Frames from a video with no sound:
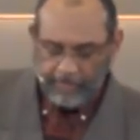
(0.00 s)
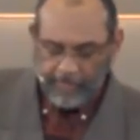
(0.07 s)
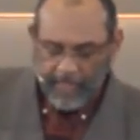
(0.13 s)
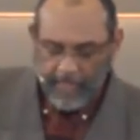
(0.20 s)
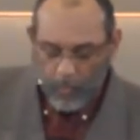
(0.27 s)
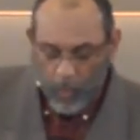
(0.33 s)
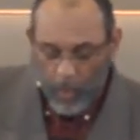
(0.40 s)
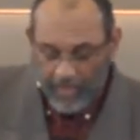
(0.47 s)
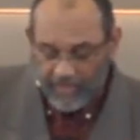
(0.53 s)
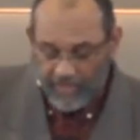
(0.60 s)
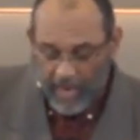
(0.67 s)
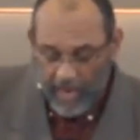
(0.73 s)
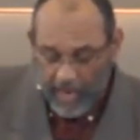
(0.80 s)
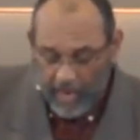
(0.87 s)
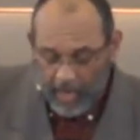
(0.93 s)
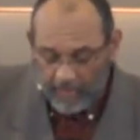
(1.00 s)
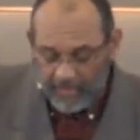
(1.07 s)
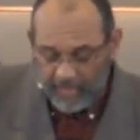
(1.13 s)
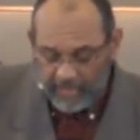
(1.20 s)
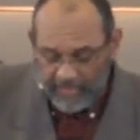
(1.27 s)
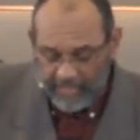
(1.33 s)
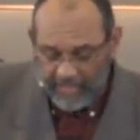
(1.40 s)
He wanted to arm
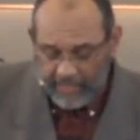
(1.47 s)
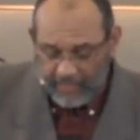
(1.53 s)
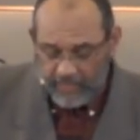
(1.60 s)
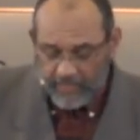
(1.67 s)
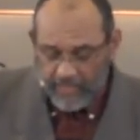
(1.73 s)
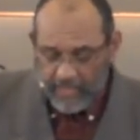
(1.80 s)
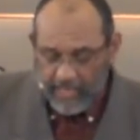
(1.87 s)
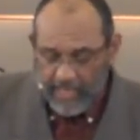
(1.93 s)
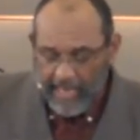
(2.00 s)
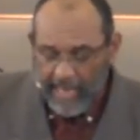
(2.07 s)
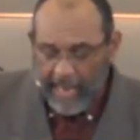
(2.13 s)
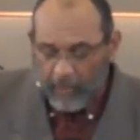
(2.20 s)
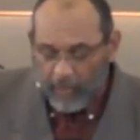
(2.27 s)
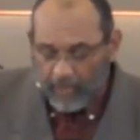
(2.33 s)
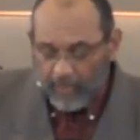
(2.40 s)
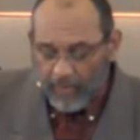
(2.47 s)
slaves. However,